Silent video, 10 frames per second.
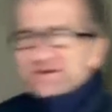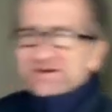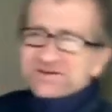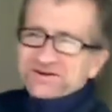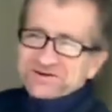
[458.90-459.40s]

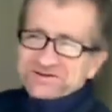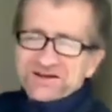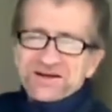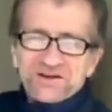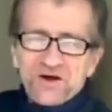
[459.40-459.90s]
it's
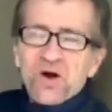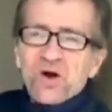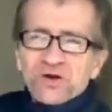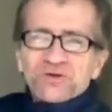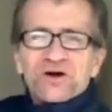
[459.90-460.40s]
not
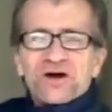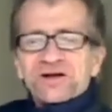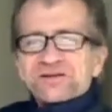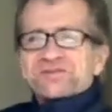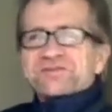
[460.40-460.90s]
hard
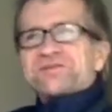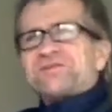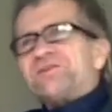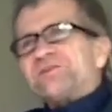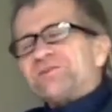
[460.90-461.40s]
knocks,
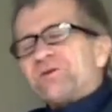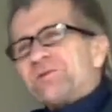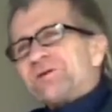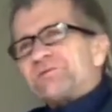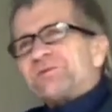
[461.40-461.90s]
because,
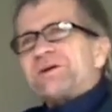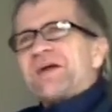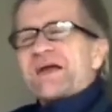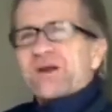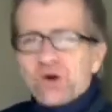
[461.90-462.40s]
nobody's really
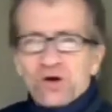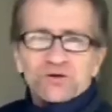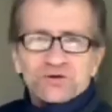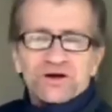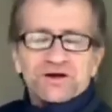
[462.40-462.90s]
had
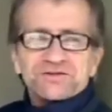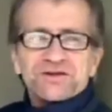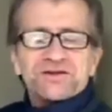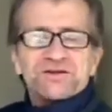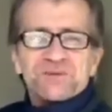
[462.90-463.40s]
hard knocks,
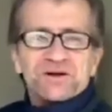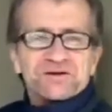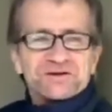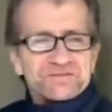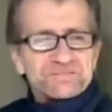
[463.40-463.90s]
not in
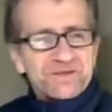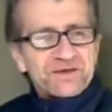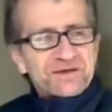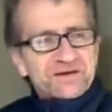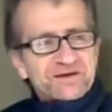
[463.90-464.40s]
America.
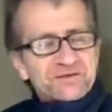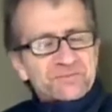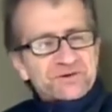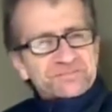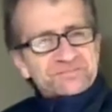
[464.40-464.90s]

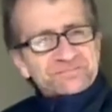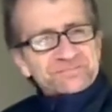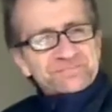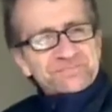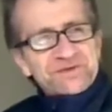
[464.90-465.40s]
But
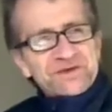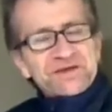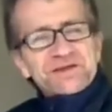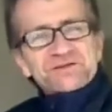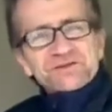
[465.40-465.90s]

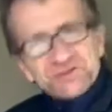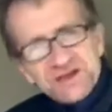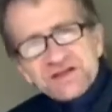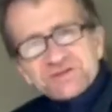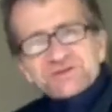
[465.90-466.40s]
it is a
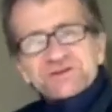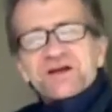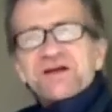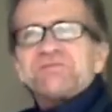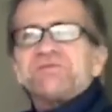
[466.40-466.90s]
challenging
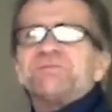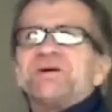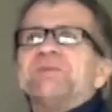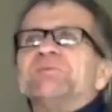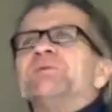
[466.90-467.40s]
life
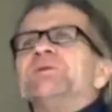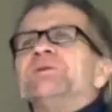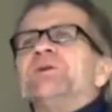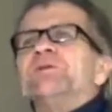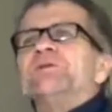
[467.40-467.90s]
sometimes when
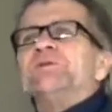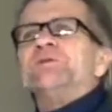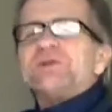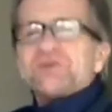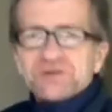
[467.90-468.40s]
you go through
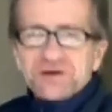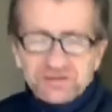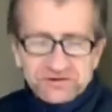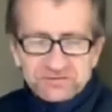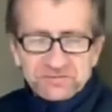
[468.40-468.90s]
near-death
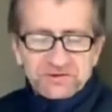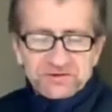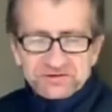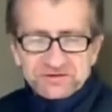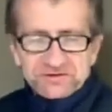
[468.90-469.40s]

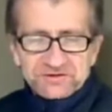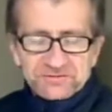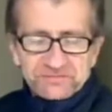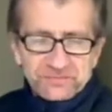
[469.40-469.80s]
experiences and